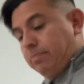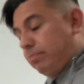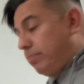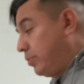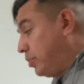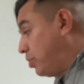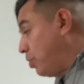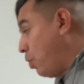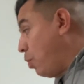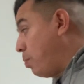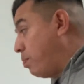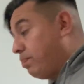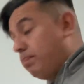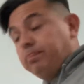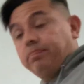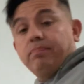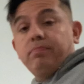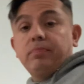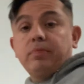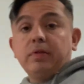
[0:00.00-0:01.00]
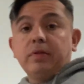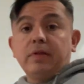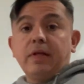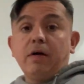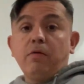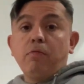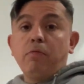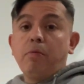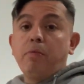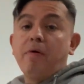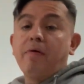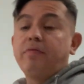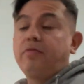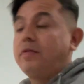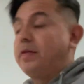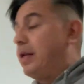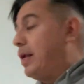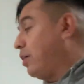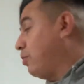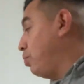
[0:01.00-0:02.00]
So now we'll move on to
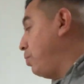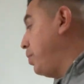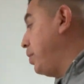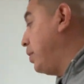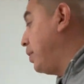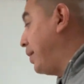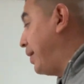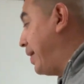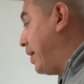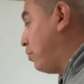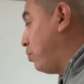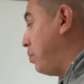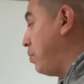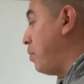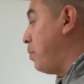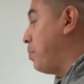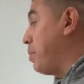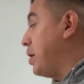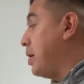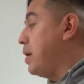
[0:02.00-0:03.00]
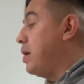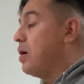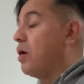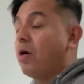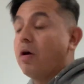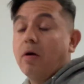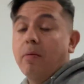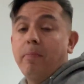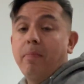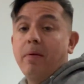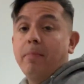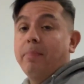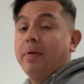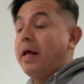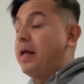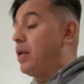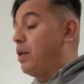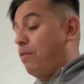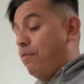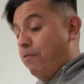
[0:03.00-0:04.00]
the next one. The next one will be our
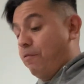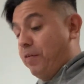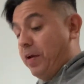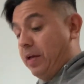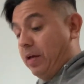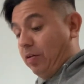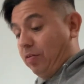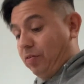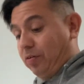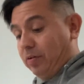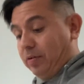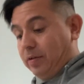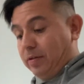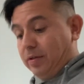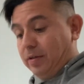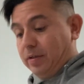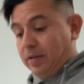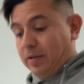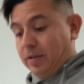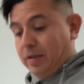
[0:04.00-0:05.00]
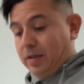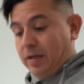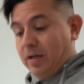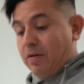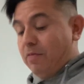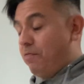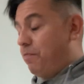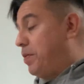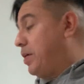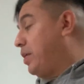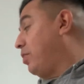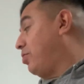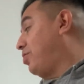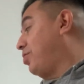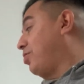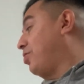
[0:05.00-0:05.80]
planet Venus. Venus is the